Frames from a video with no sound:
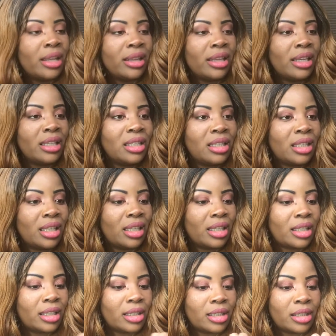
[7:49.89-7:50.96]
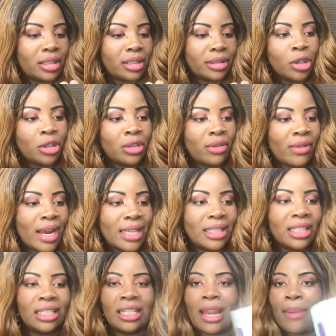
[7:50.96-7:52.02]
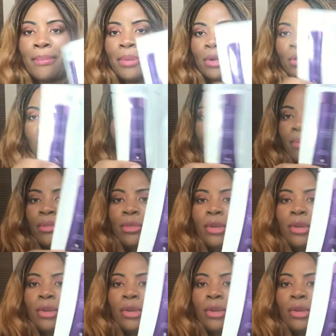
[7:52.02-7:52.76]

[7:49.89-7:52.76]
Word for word: this is moisturizer shampoo and